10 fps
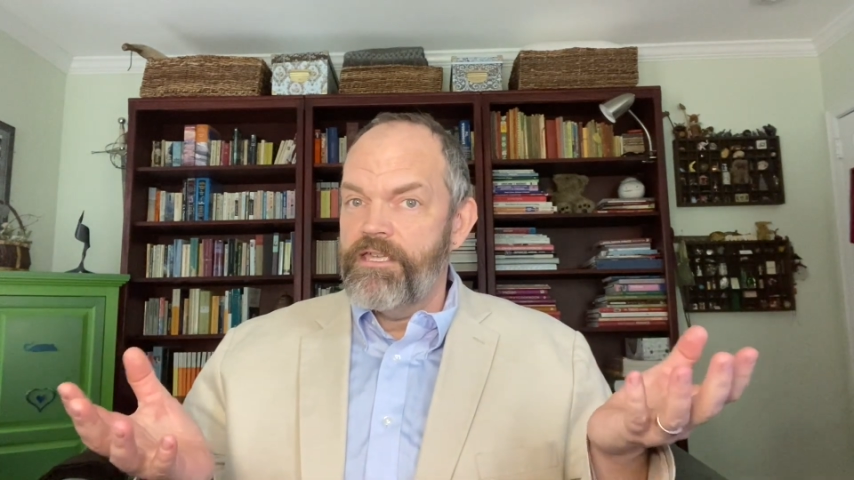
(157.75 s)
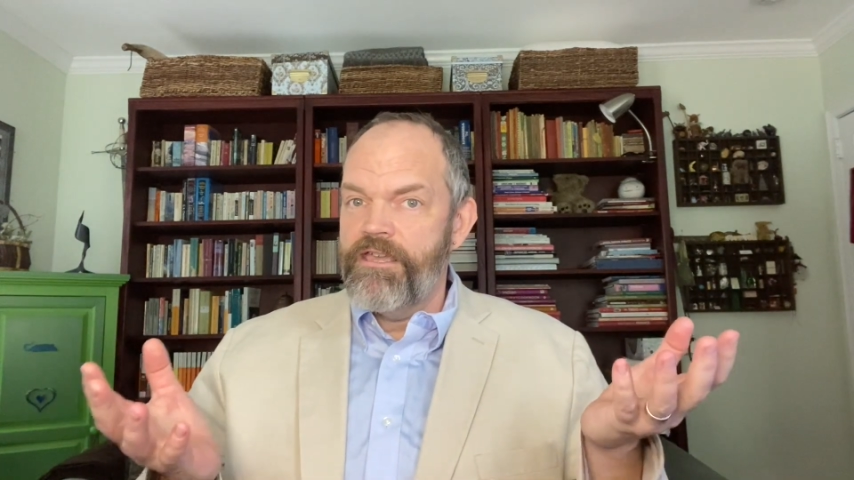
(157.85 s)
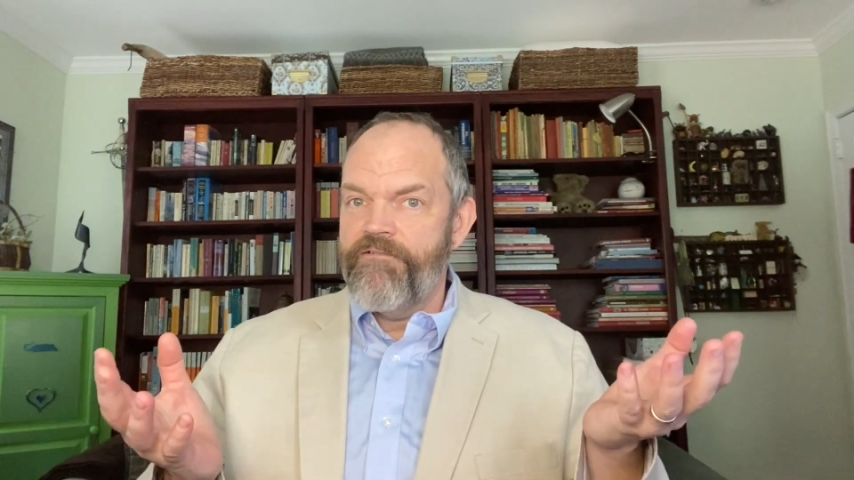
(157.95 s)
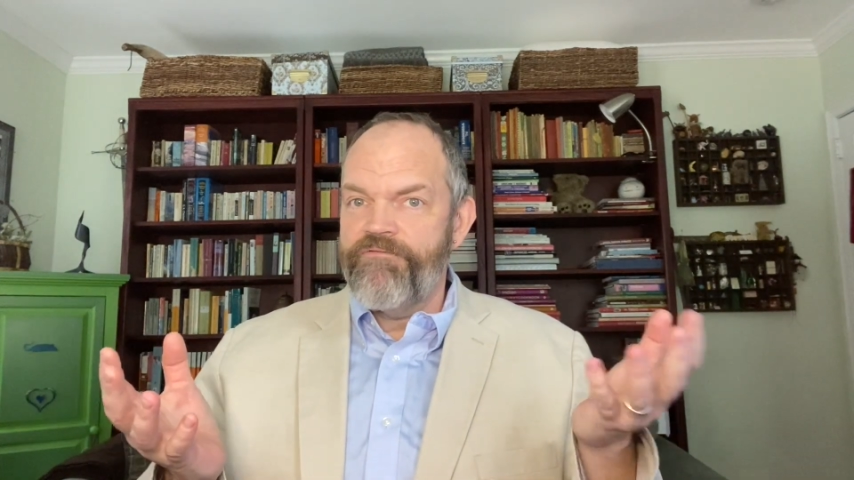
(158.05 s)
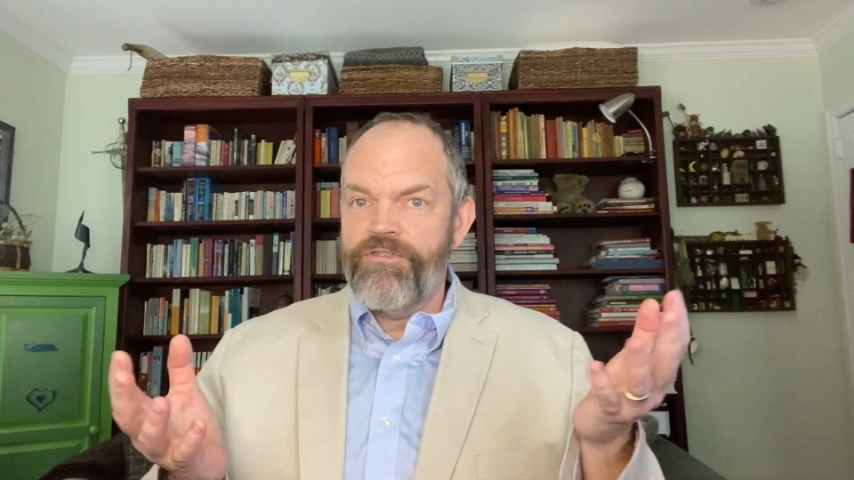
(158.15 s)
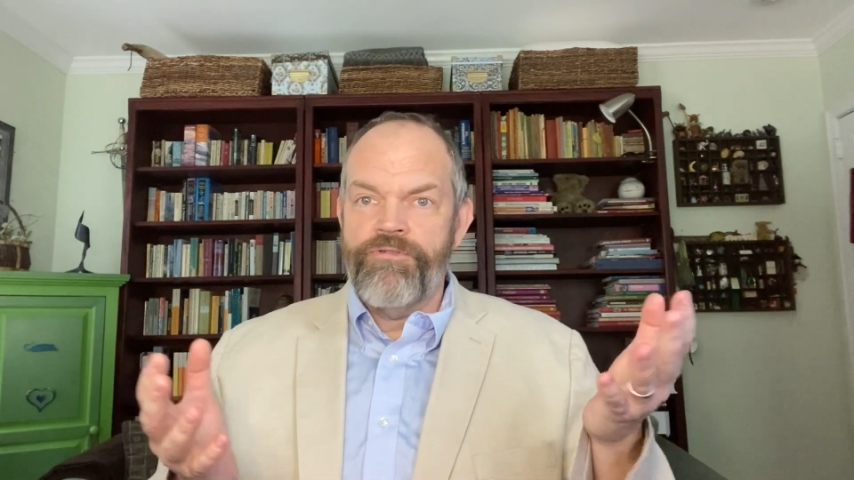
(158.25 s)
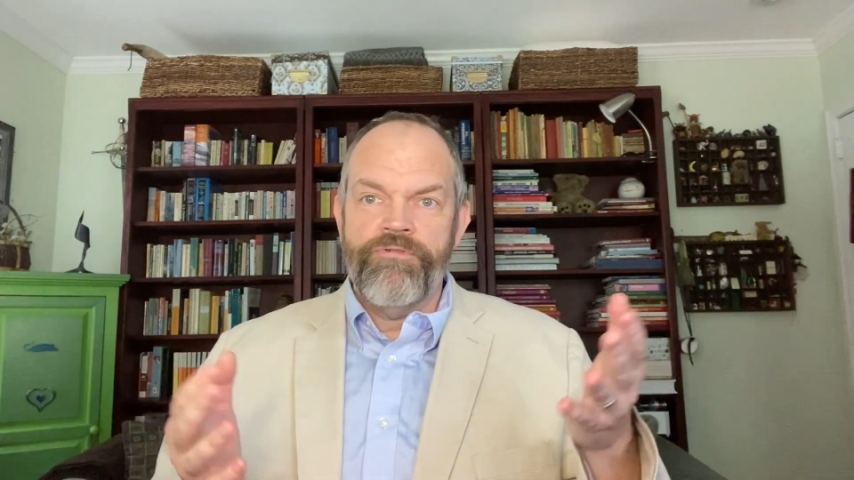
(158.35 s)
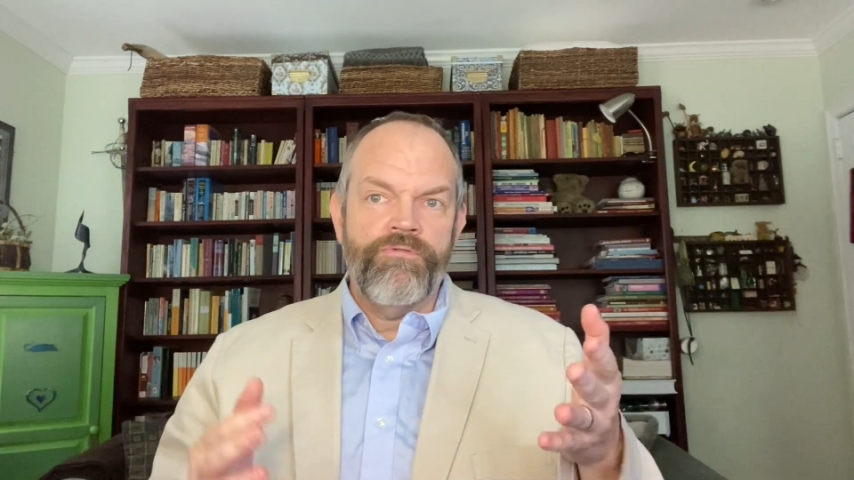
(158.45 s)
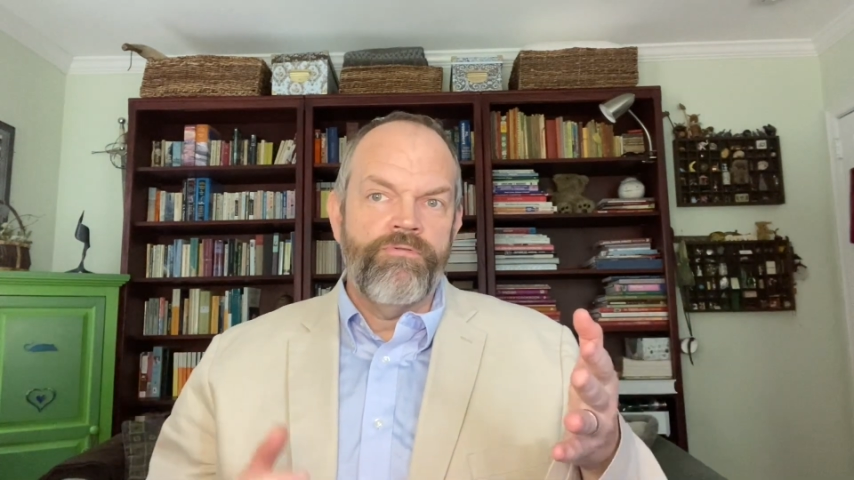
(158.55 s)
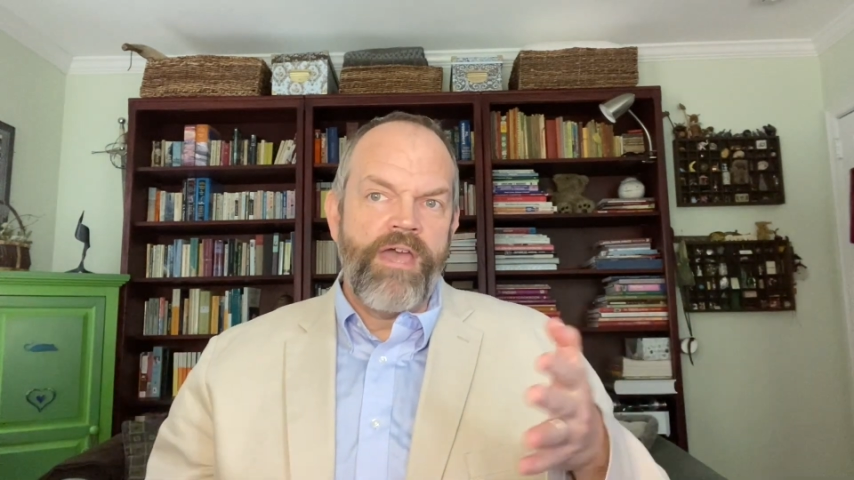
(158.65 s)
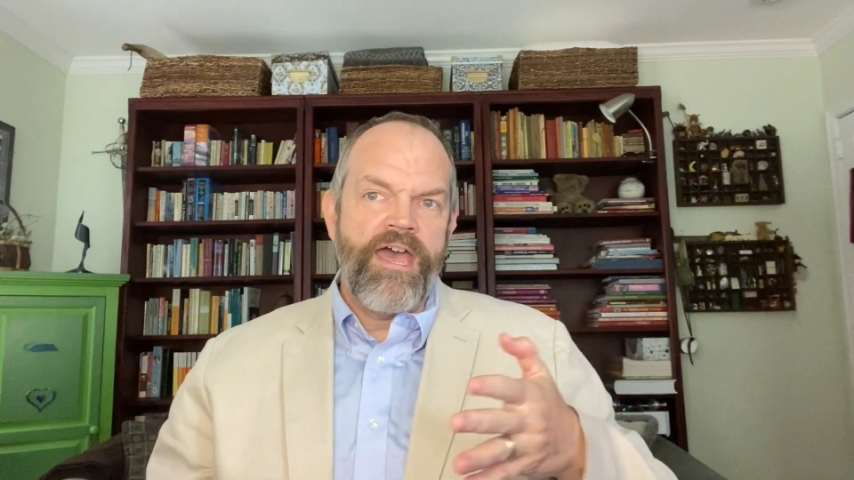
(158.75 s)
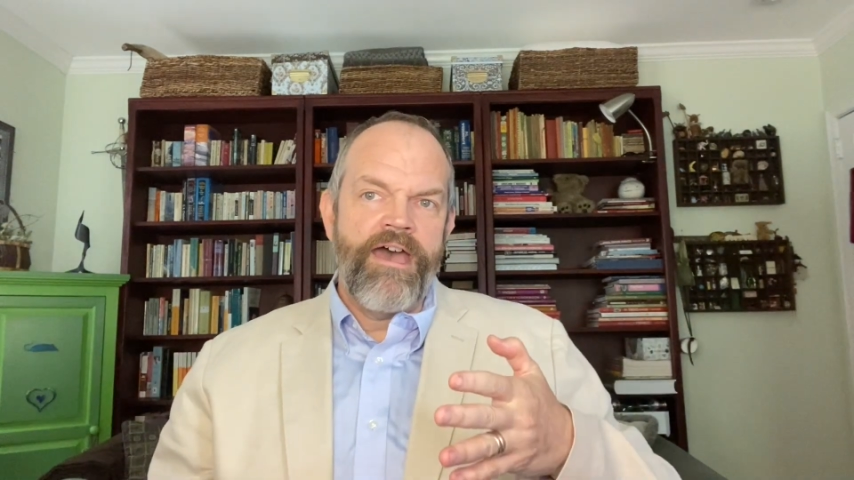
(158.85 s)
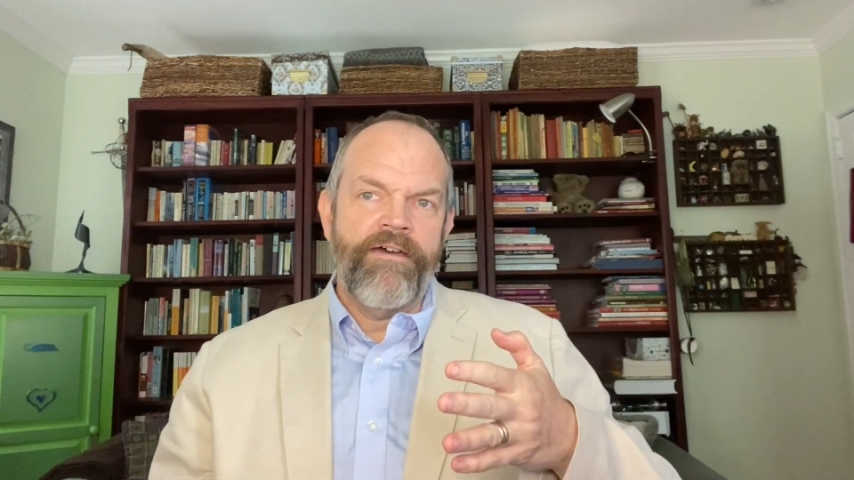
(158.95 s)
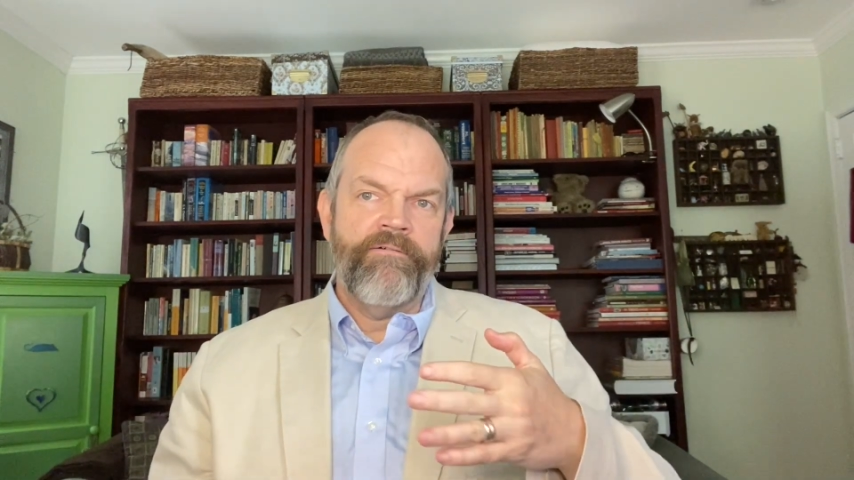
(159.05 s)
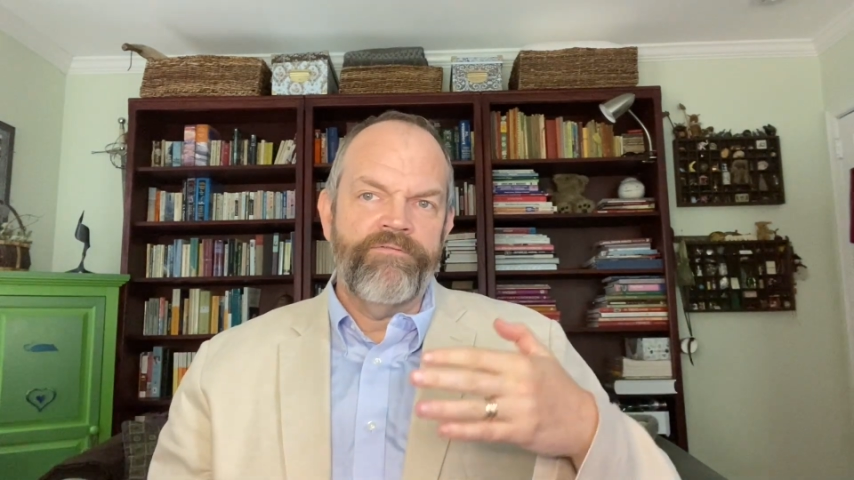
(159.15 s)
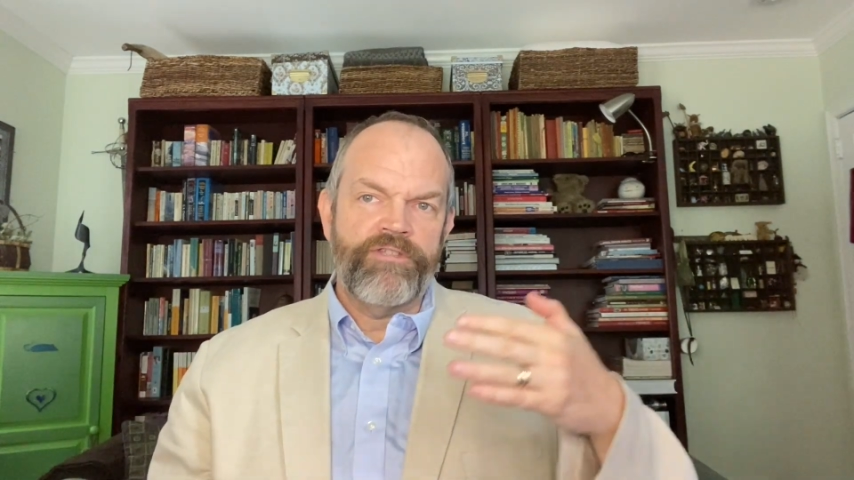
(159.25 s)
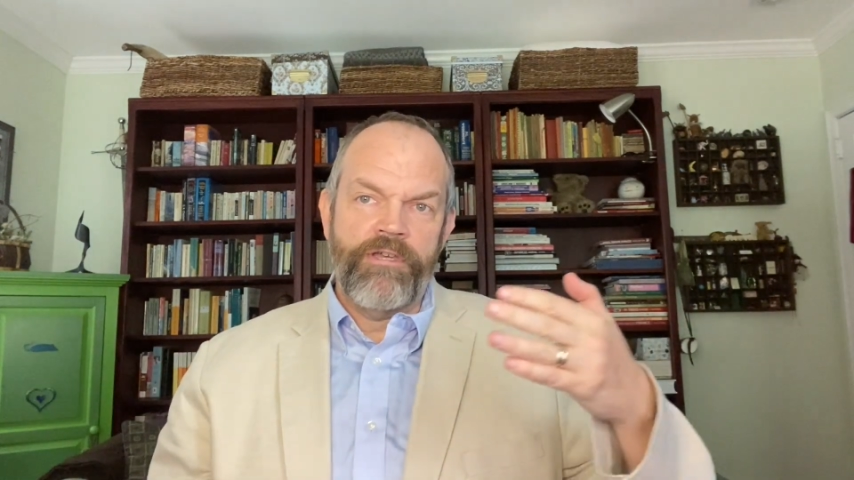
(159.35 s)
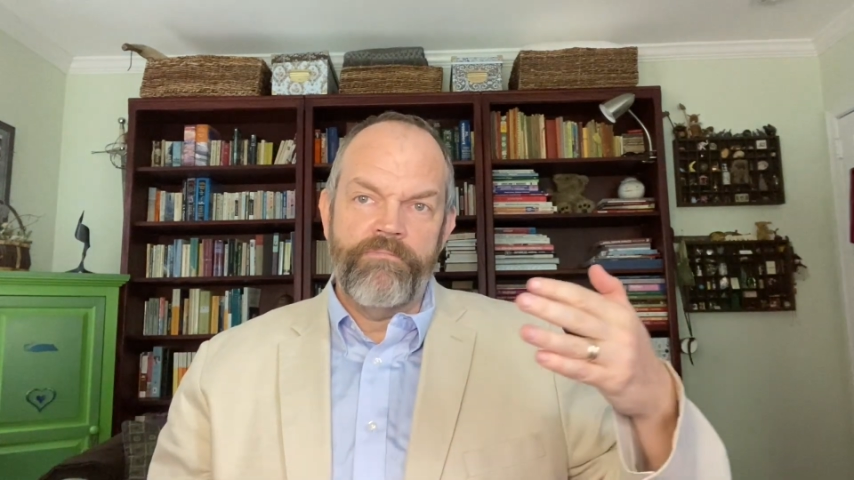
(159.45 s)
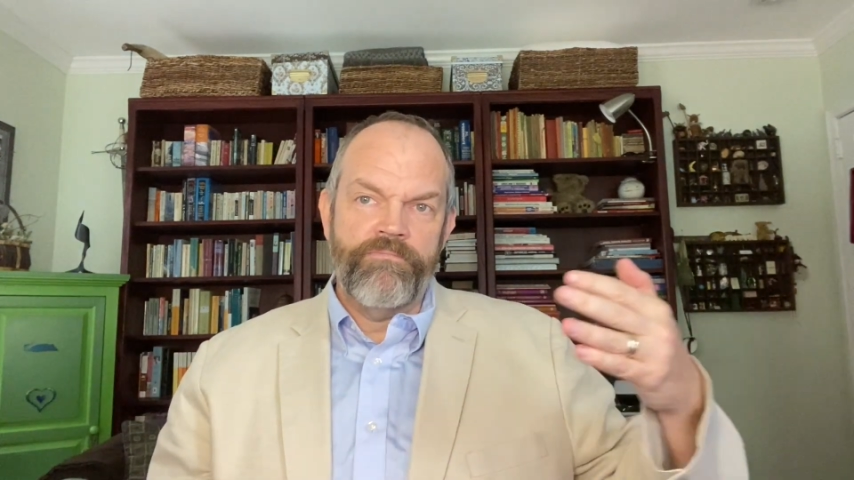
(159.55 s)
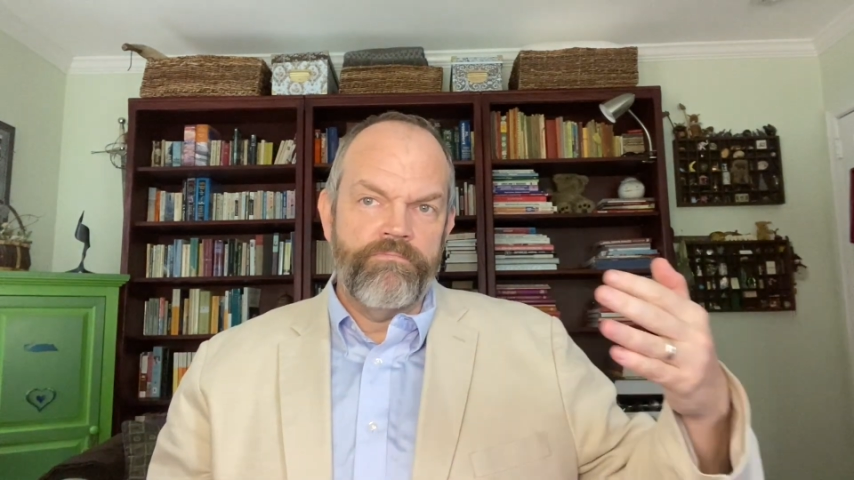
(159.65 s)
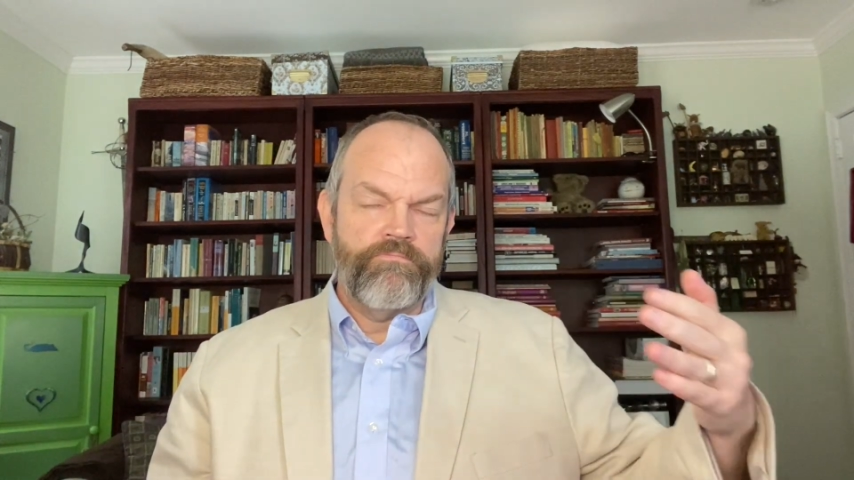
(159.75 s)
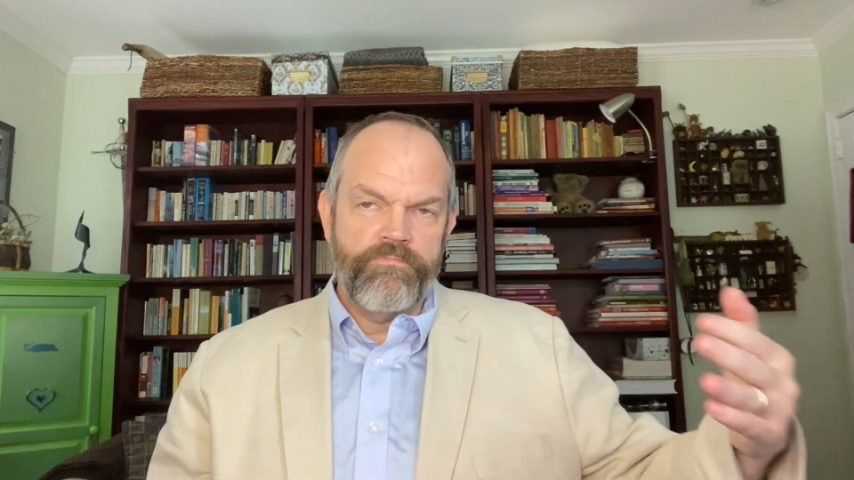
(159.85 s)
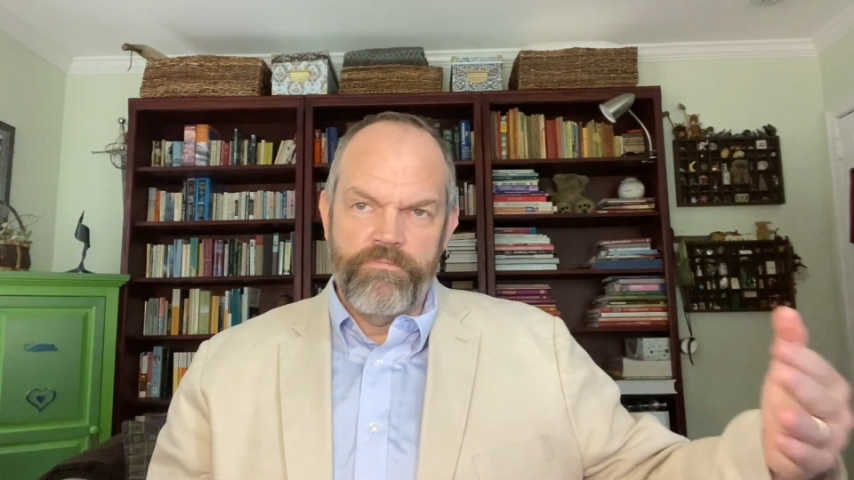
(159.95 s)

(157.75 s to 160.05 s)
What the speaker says: if you have some